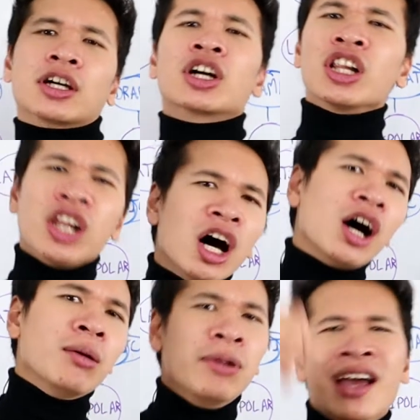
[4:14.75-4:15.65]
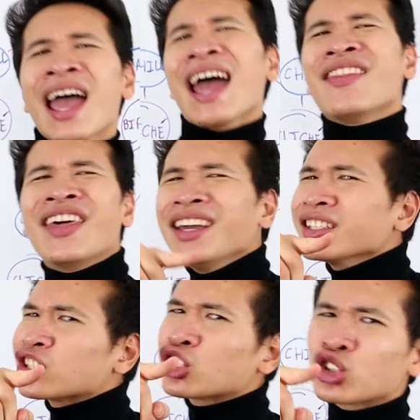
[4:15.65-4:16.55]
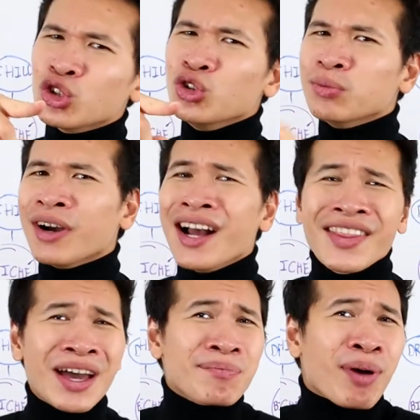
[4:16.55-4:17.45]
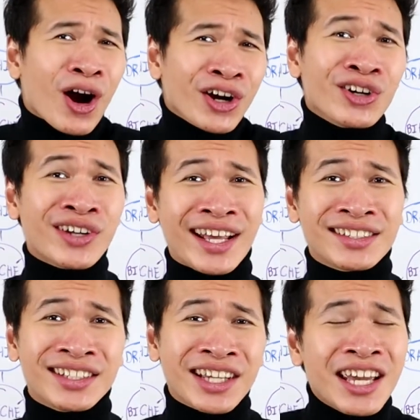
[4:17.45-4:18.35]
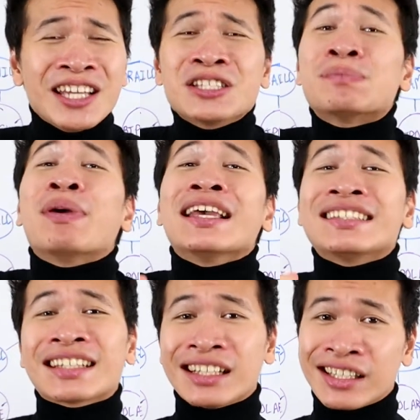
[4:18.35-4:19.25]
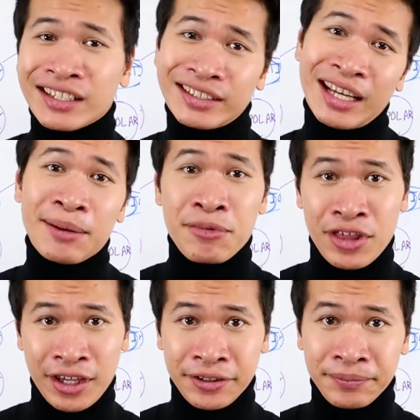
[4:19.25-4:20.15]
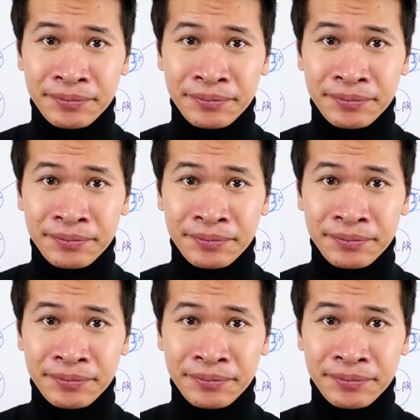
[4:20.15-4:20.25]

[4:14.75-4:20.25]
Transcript: club, and they assume that partner dancing is basically the same thing.